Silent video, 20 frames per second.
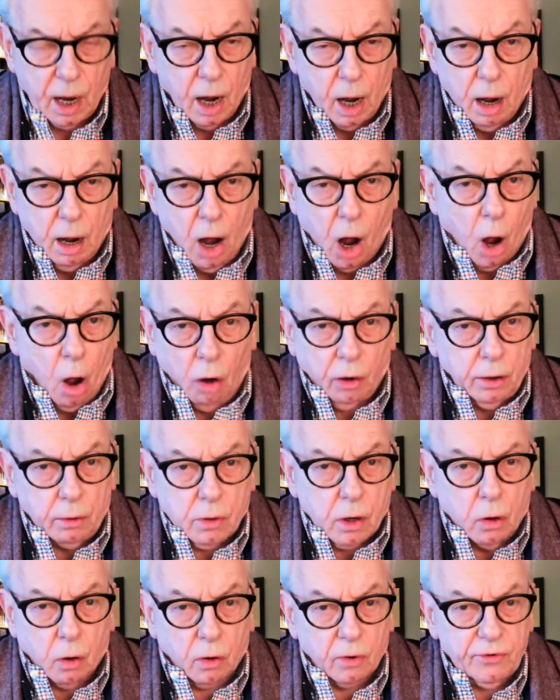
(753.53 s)
a
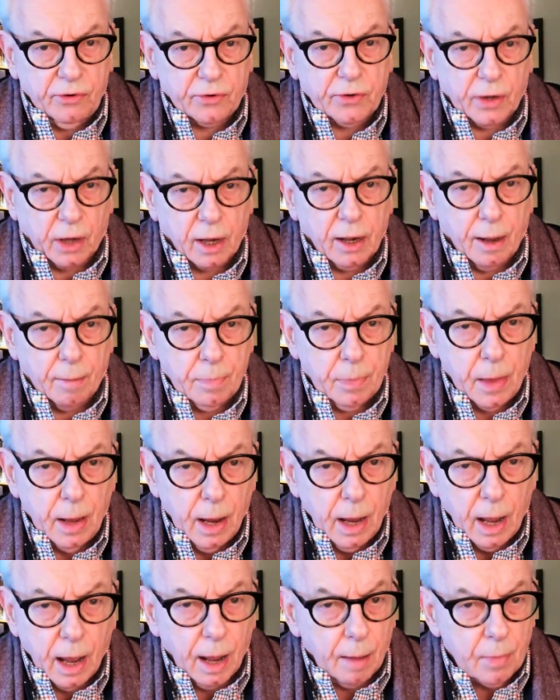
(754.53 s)
Holocaust, um,
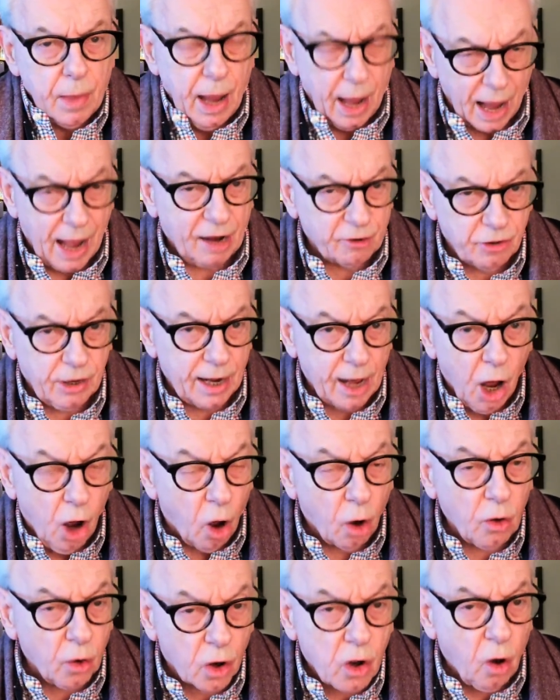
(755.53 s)
um, actually a
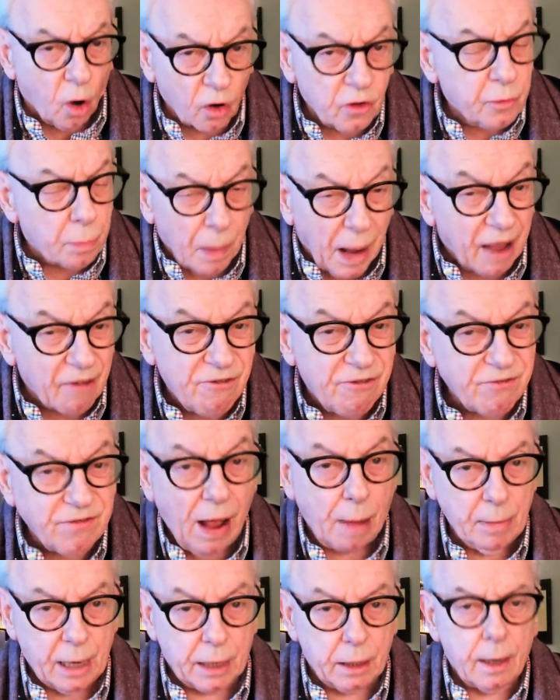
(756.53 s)
Holocaust by
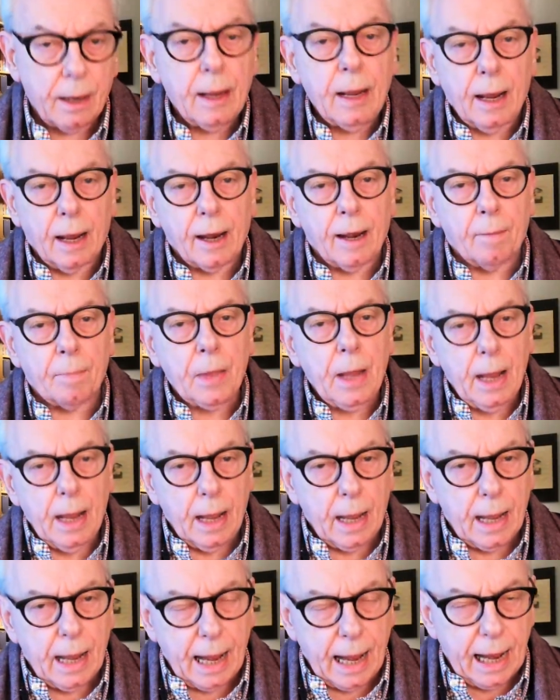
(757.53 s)
famine um,
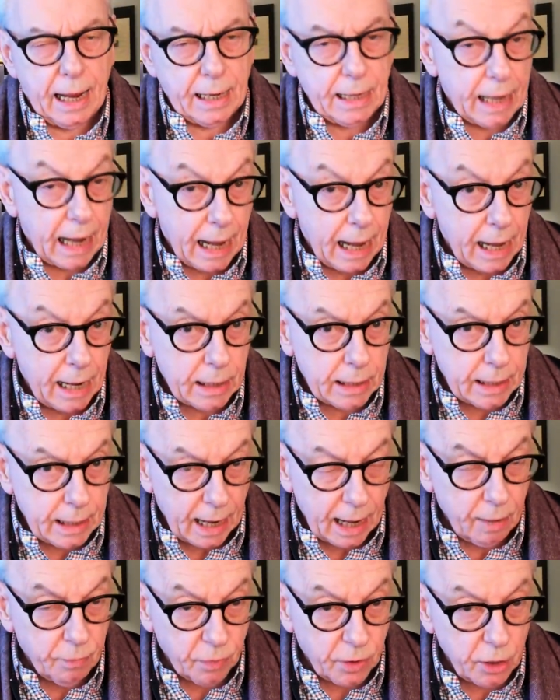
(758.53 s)
uh, in, in,
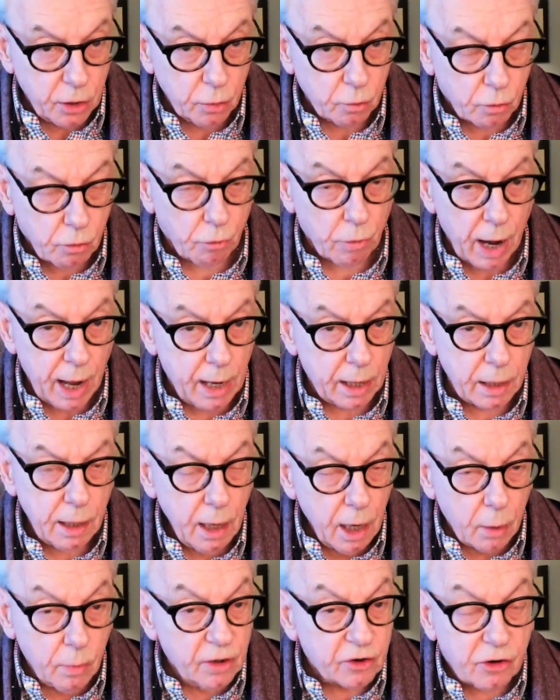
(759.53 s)
in the Ukraine,
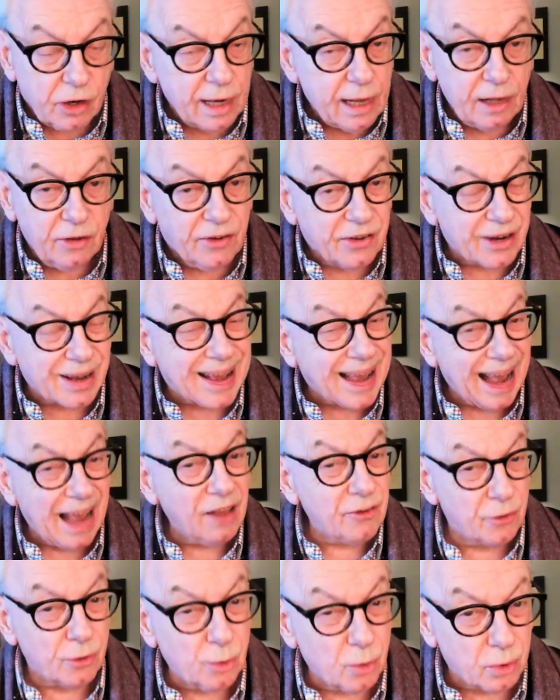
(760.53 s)
which leads to
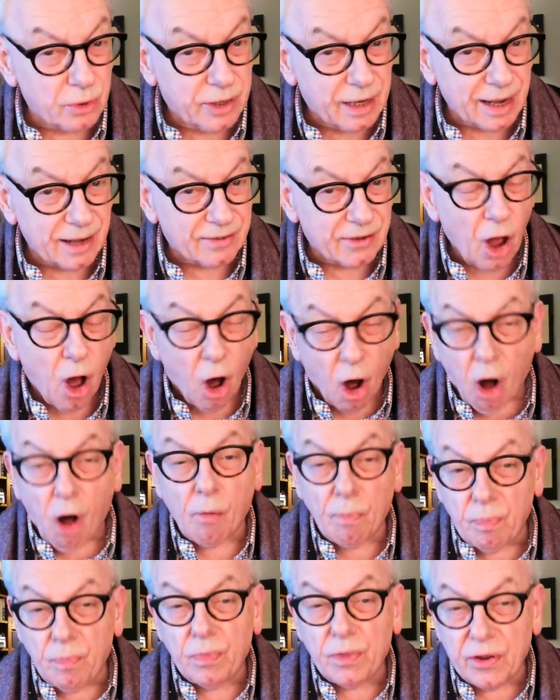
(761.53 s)
casualties
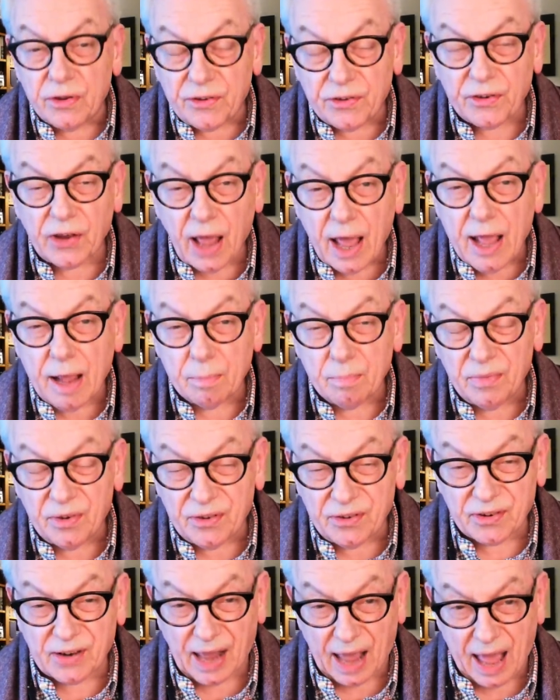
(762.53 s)
on the same
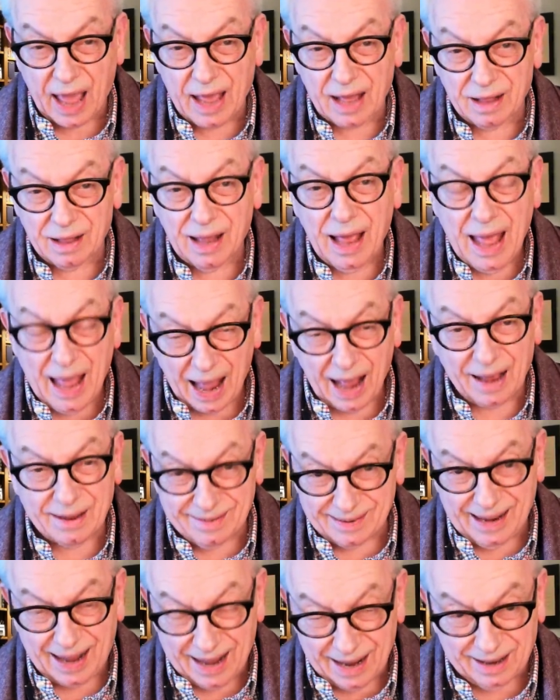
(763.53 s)
scale as
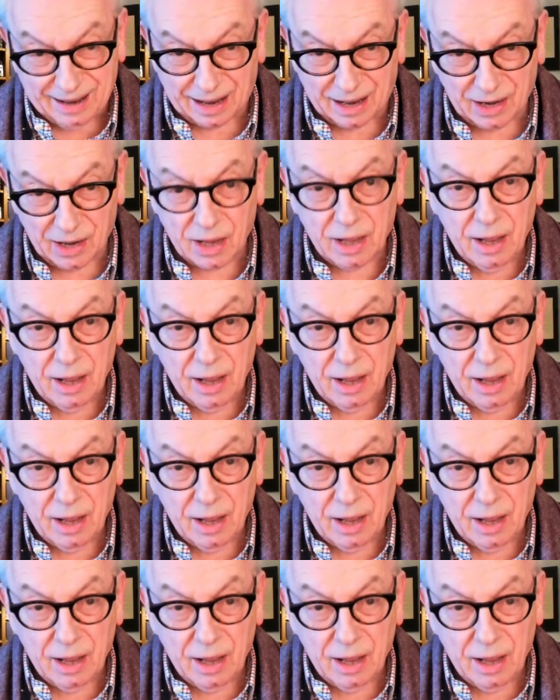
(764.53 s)
Hitler,